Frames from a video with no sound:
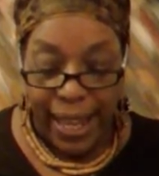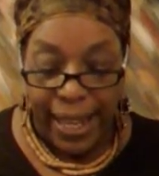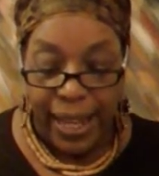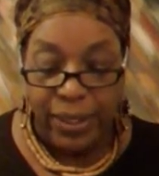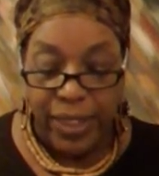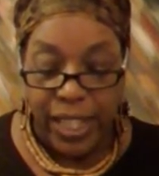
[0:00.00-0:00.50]

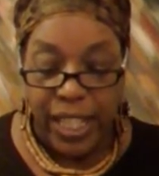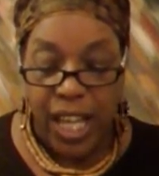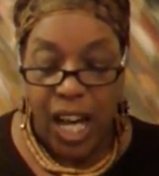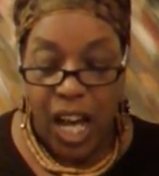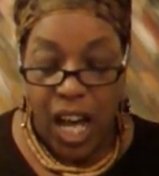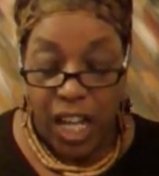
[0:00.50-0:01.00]
and
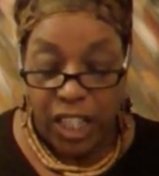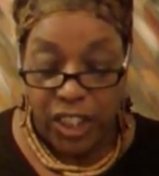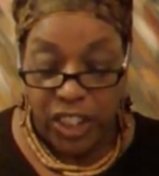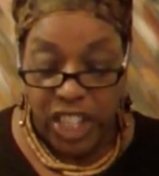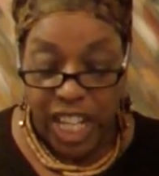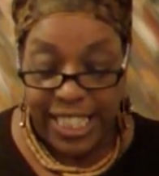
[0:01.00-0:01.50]
the
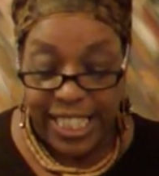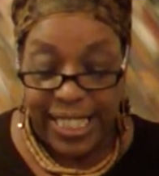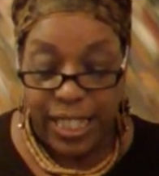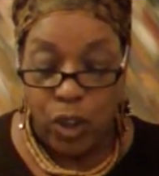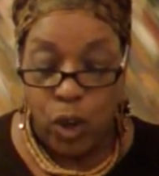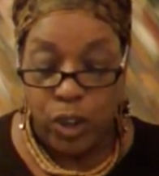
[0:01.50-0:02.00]

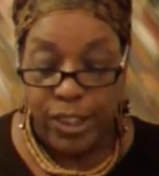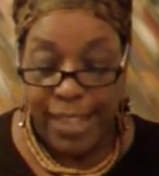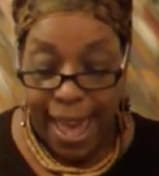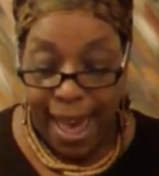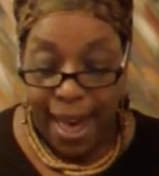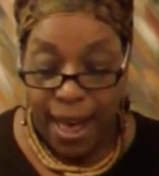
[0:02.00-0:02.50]
adjusting
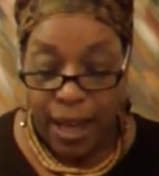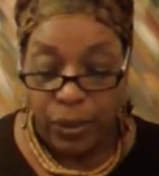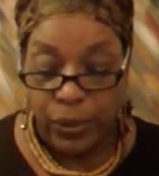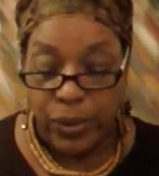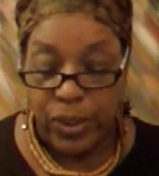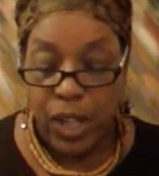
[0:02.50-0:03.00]

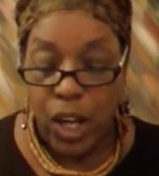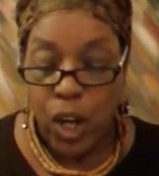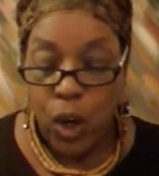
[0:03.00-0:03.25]
towns,